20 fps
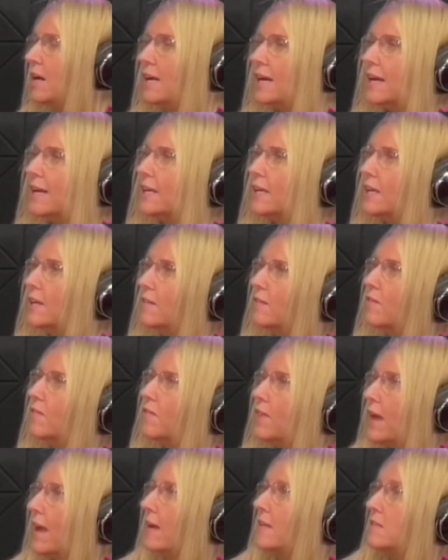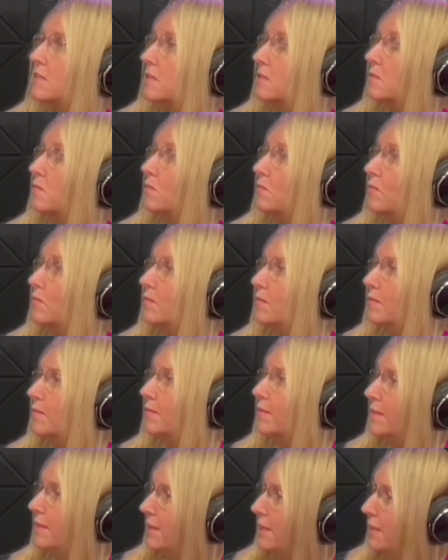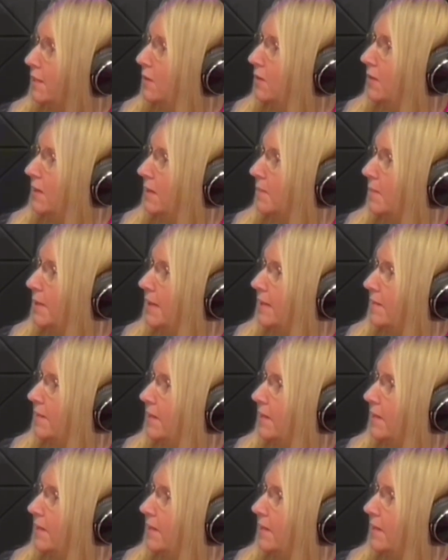Like, that's, you know what I mean?